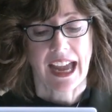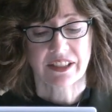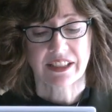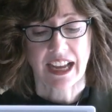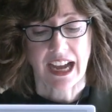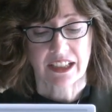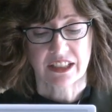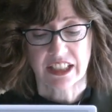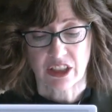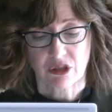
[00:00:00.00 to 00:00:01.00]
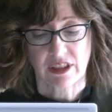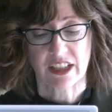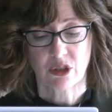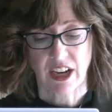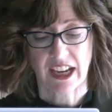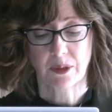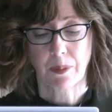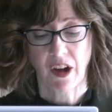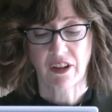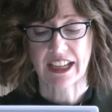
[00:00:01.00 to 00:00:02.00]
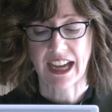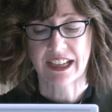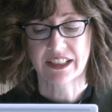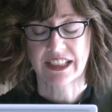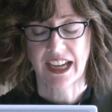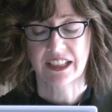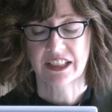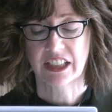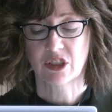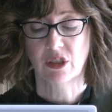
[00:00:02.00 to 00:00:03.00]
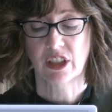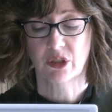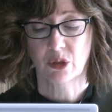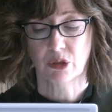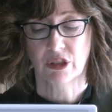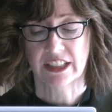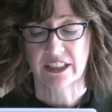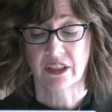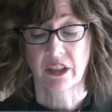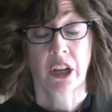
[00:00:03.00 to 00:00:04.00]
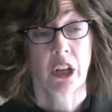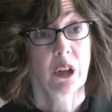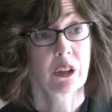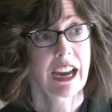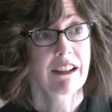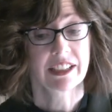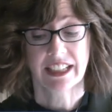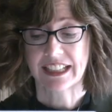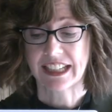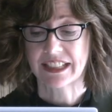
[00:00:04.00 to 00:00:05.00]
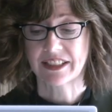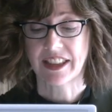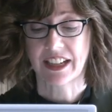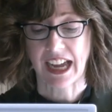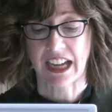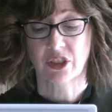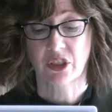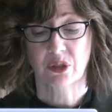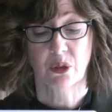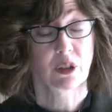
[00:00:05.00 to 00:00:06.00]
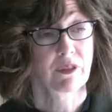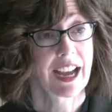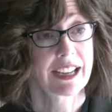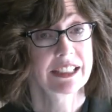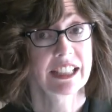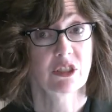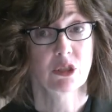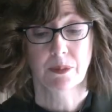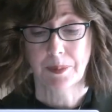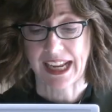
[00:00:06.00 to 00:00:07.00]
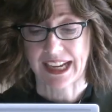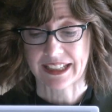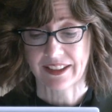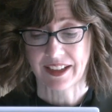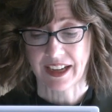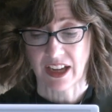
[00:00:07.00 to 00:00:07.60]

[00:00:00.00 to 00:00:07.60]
As an architecturally trained Māori art and architectural historian who currently leads the largest school of architecture and planning in the